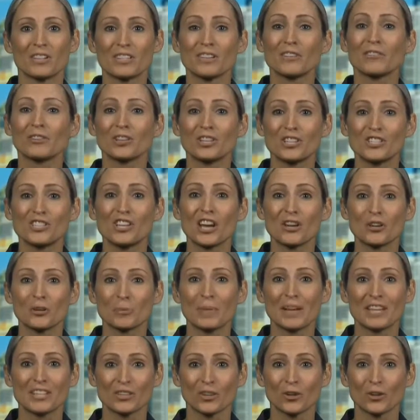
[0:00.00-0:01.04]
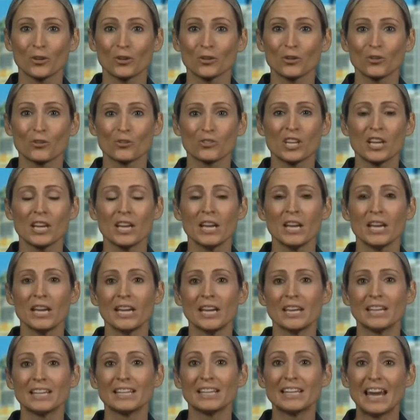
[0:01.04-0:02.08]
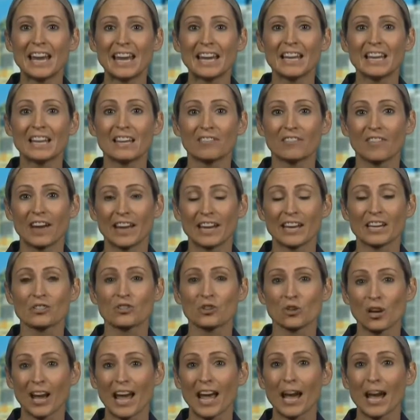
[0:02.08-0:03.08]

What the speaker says: different gender-based hurdles in gaining financial